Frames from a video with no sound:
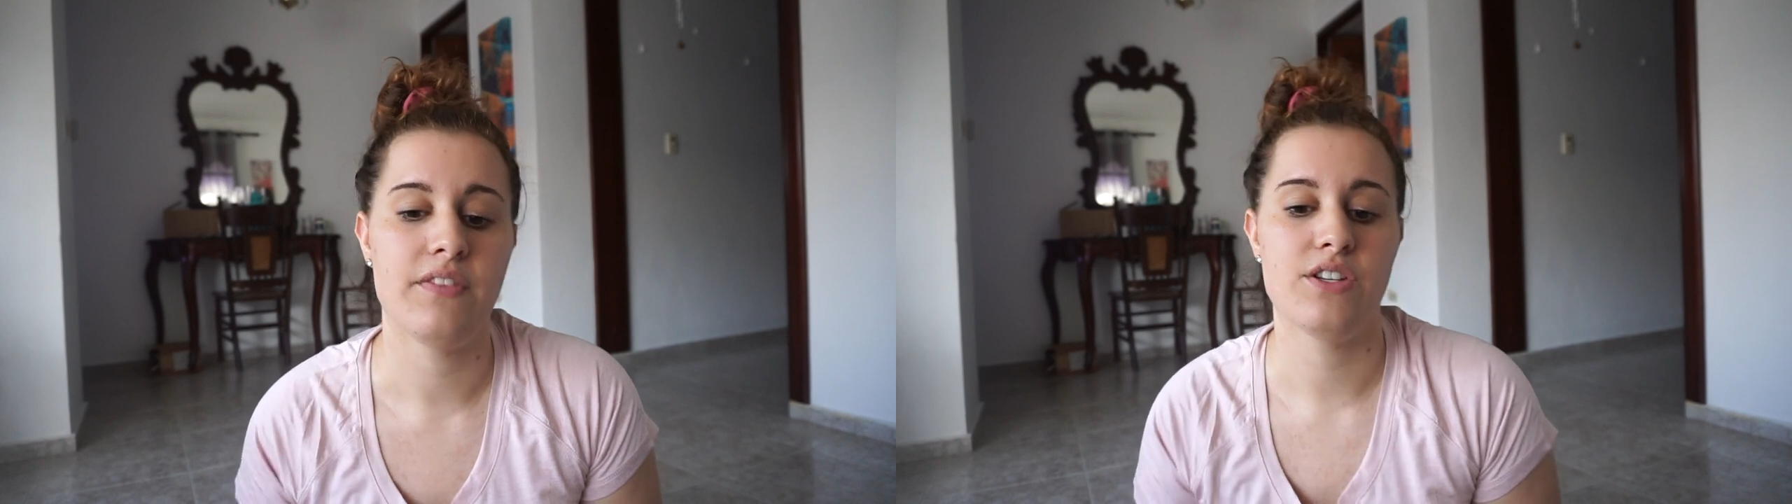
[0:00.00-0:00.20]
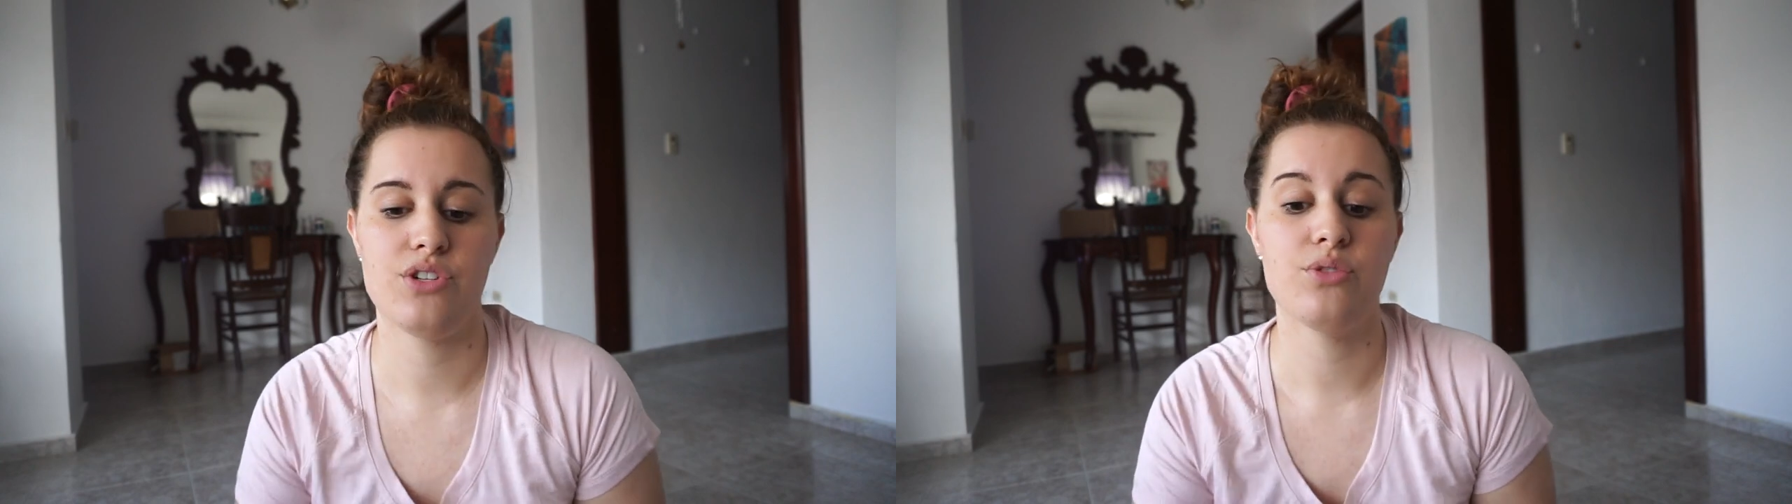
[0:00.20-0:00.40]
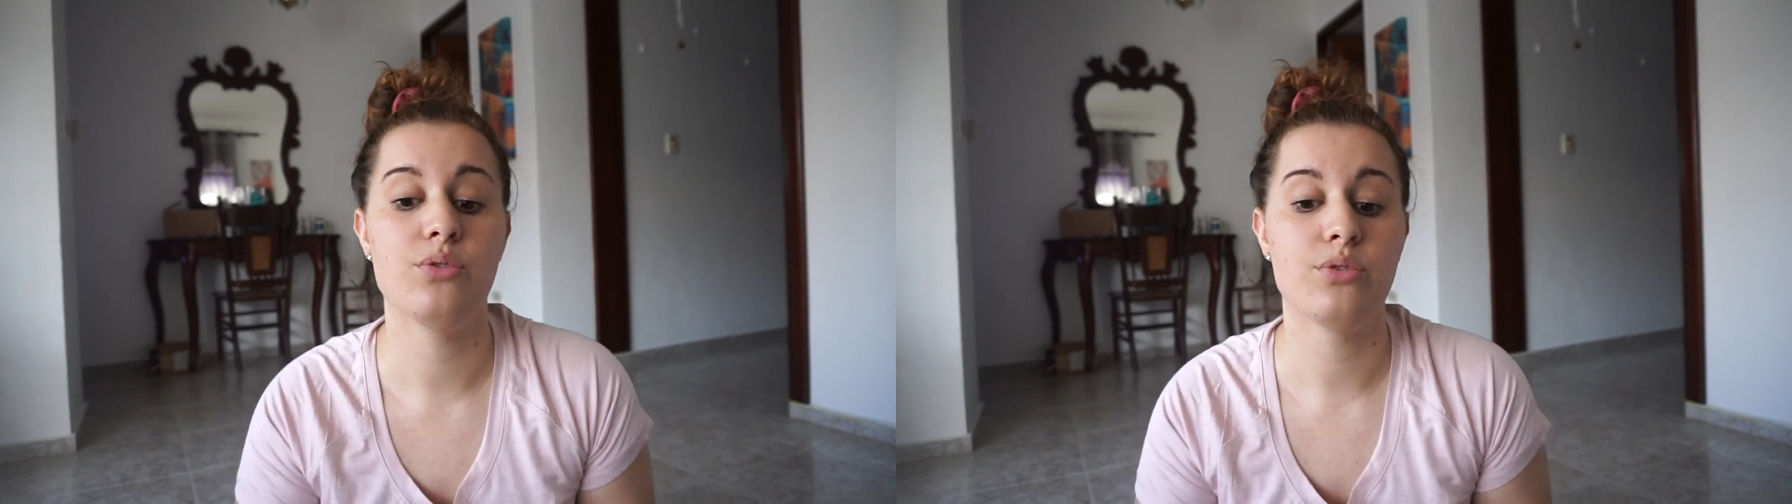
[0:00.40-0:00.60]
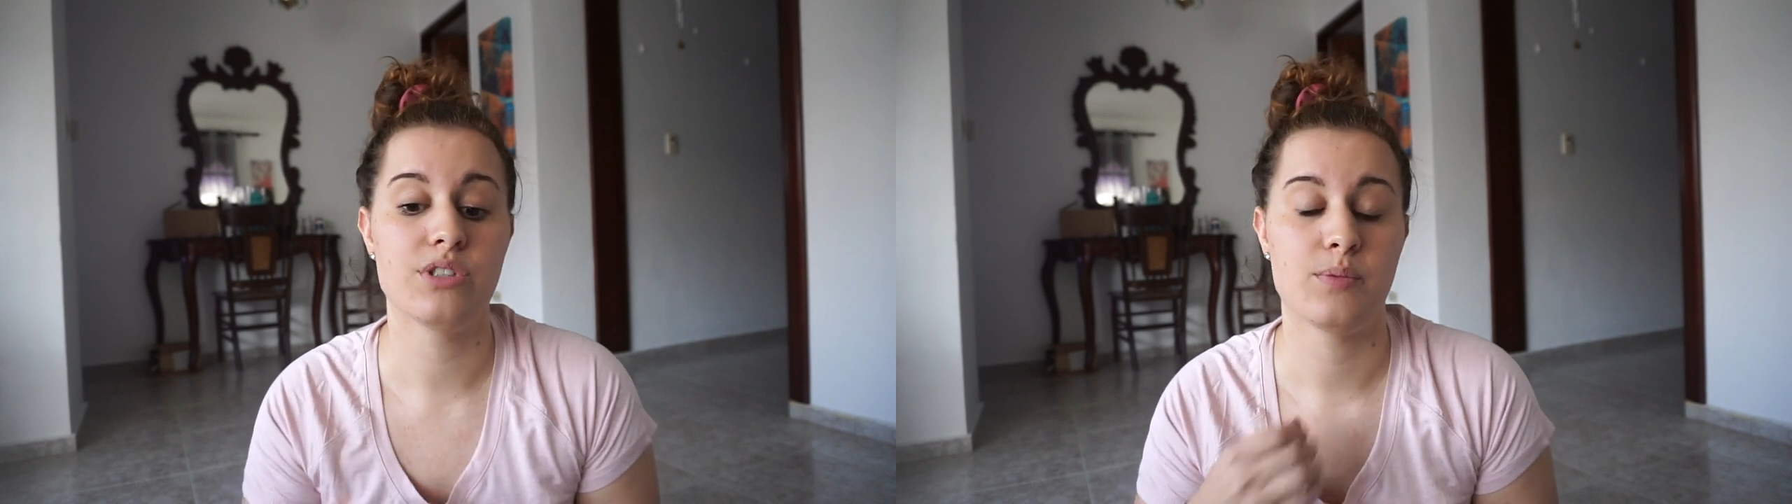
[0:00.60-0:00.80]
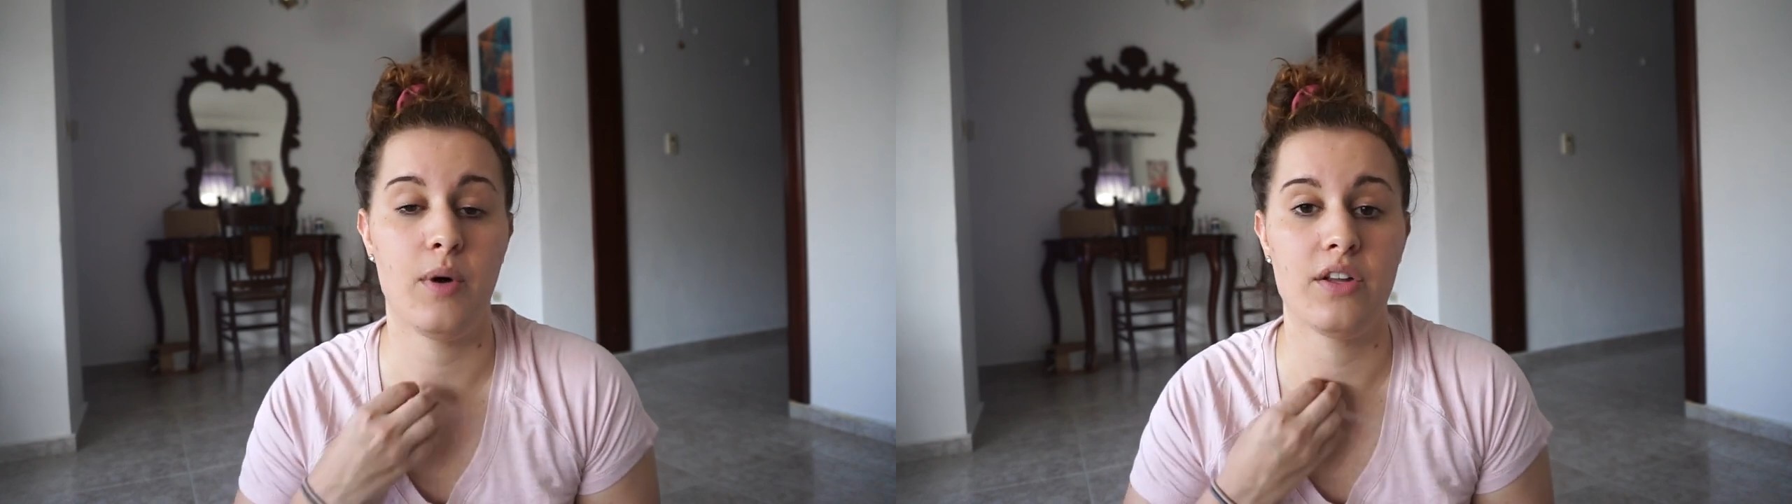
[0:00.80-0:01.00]
and the two
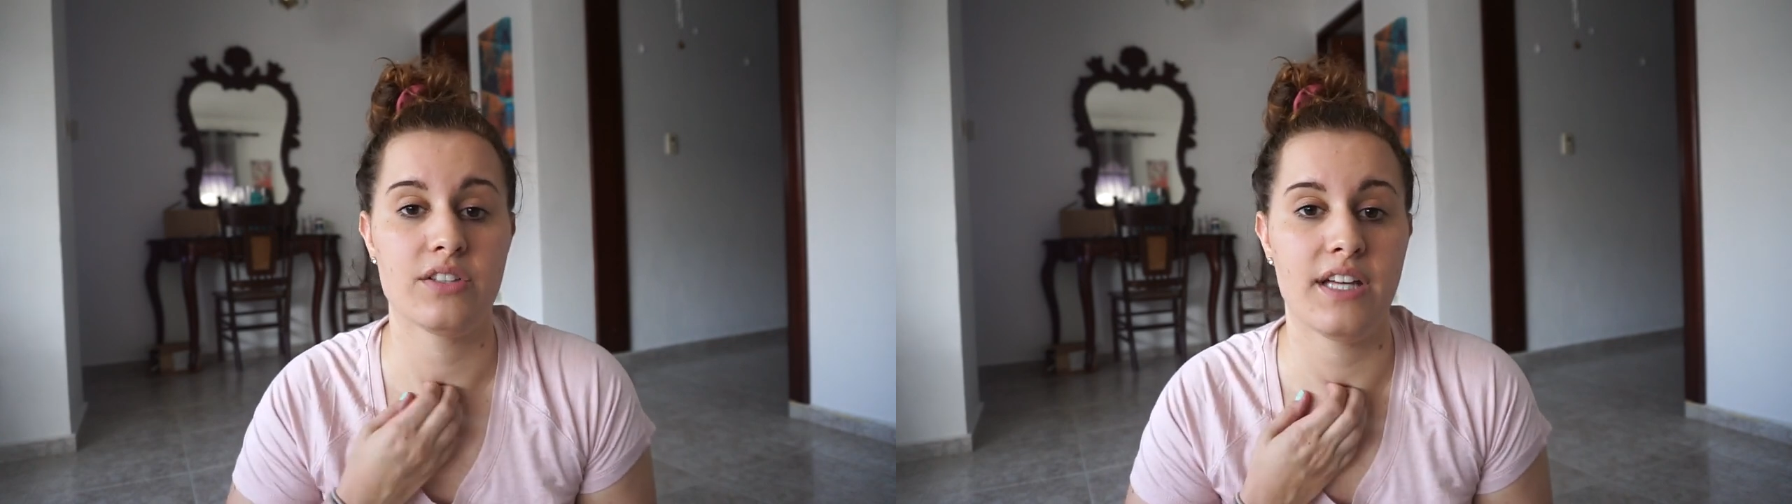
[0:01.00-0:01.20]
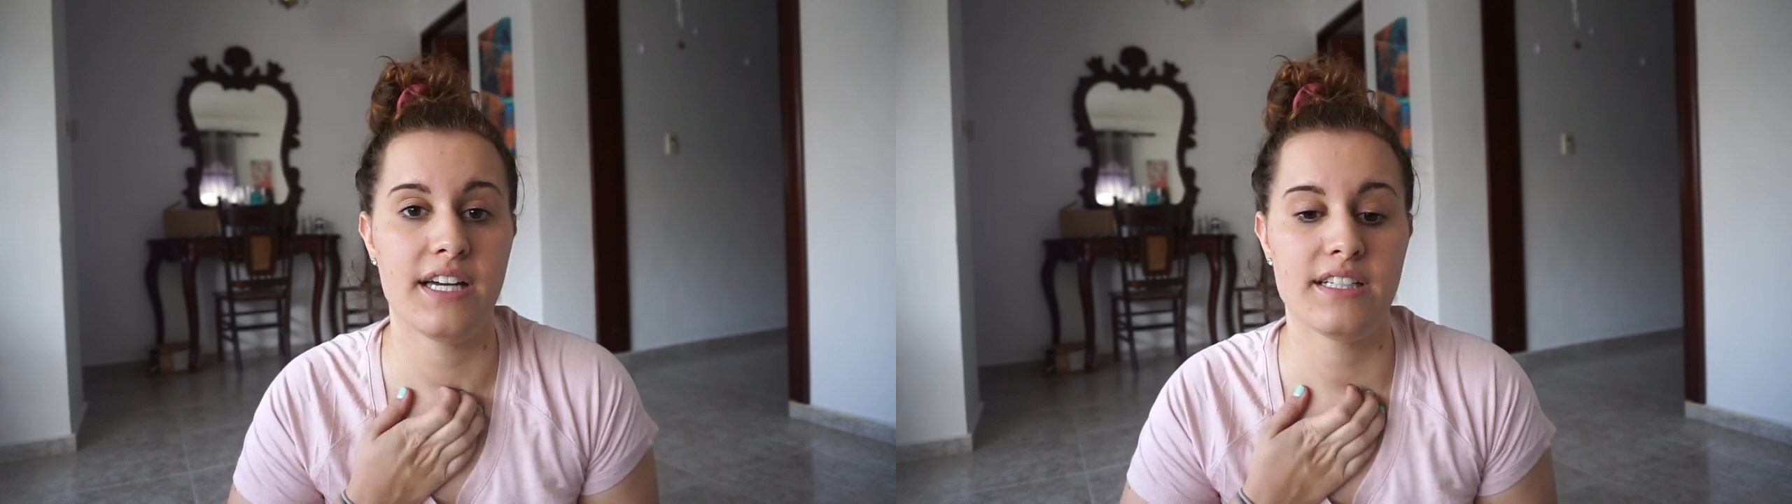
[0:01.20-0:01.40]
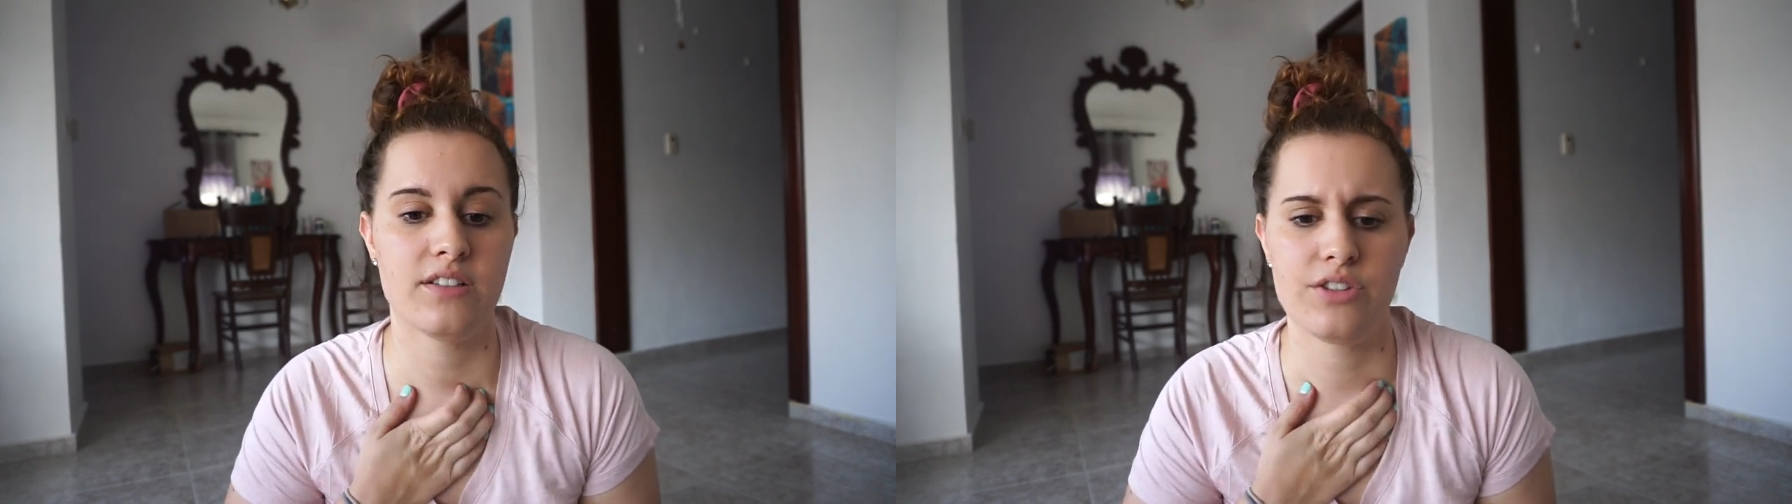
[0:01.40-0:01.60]
smaller leg,